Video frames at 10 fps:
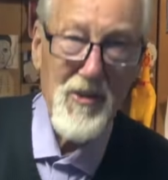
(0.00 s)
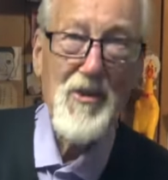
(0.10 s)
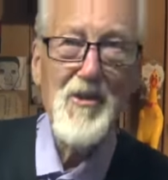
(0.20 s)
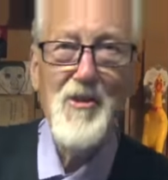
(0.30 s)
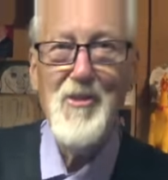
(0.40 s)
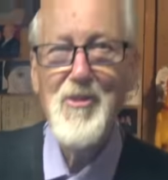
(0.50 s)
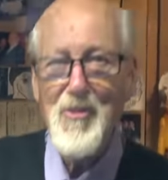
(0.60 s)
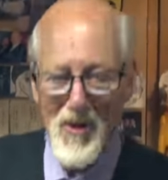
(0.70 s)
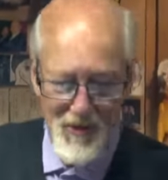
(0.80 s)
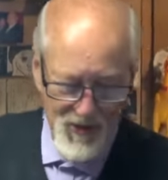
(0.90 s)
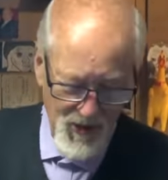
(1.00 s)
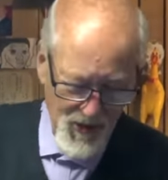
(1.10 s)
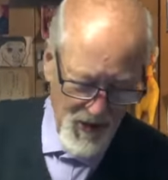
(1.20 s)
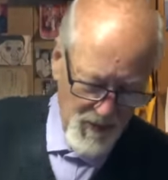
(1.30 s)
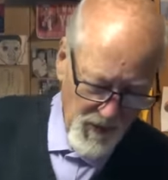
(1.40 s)
business is crazy. You
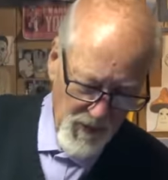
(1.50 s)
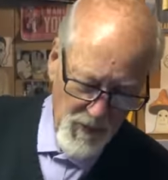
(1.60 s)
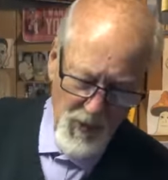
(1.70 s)
never know.